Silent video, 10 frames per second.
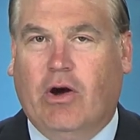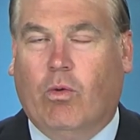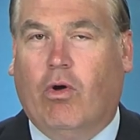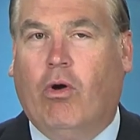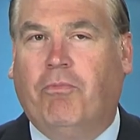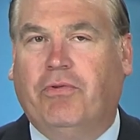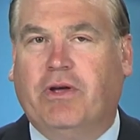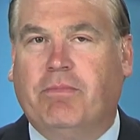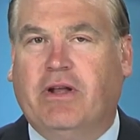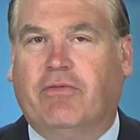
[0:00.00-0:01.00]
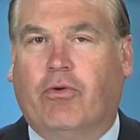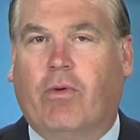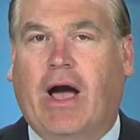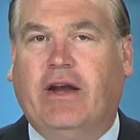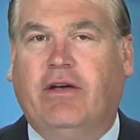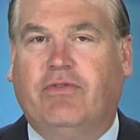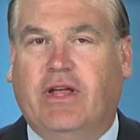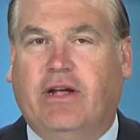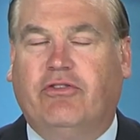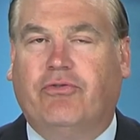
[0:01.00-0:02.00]
will hopefully meet a variety of
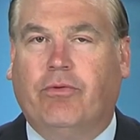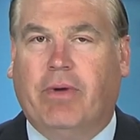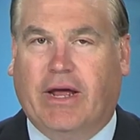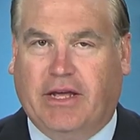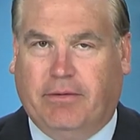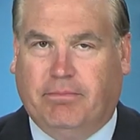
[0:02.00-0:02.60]
needs for many.